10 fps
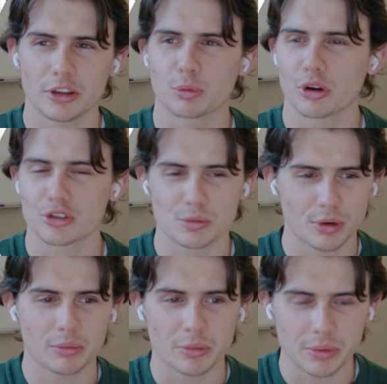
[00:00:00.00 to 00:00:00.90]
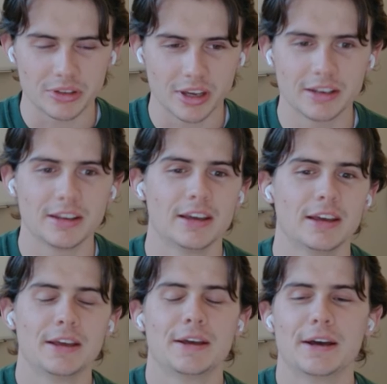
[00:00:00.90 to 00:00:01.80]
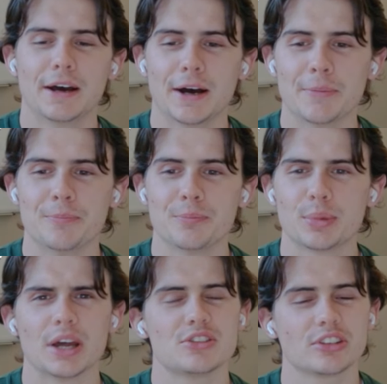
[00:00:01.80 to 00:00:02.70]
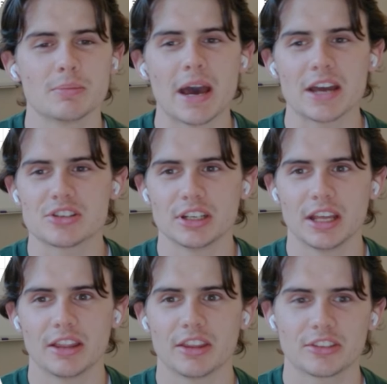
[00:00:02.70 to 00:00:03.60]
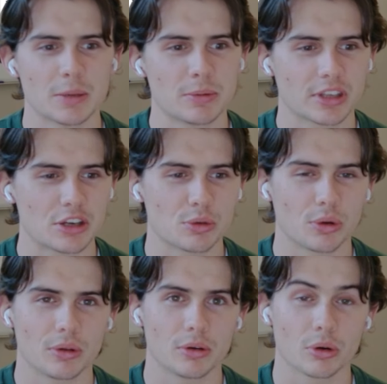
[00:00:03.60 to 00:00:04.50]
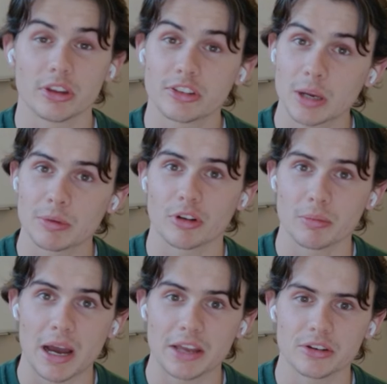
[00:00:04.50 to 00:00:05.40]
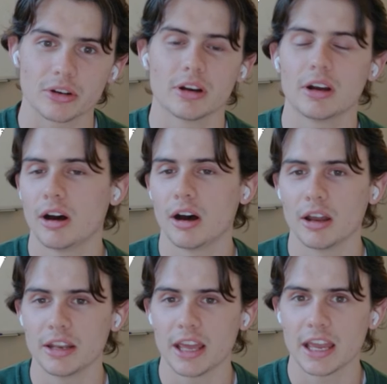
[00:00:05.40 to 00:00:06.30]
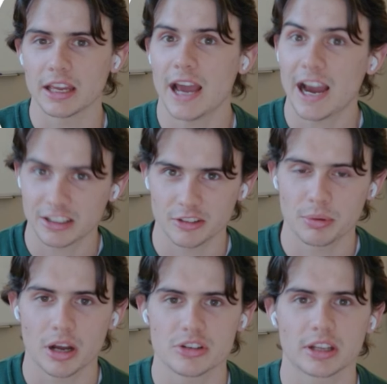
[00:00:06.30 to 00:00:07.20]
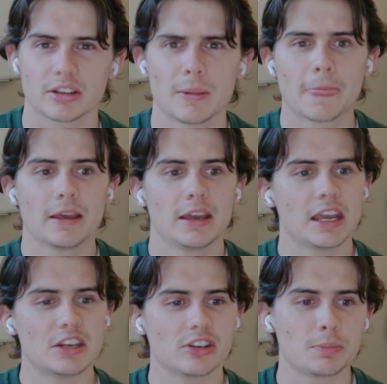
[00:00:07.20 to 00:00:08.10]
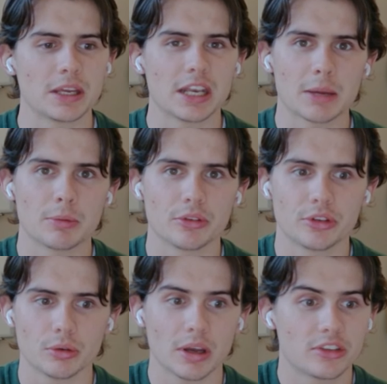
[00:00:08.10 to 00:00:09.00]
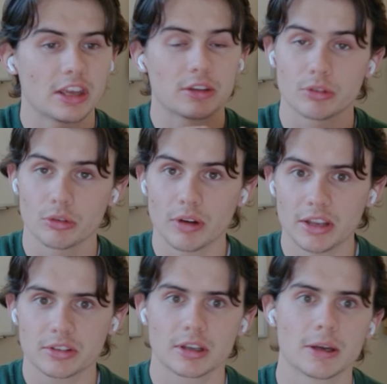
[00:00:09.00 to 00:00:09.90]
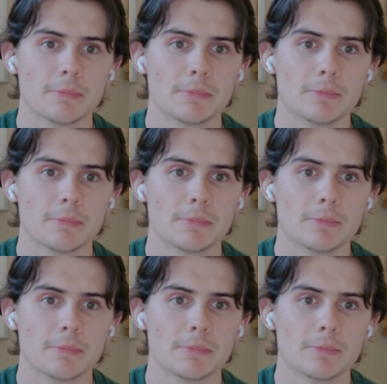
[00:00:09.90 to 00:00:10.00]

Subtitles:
work should probably be done But just imagine this type of schedule or this type of reminder on a active project, and just being able to assess for risk,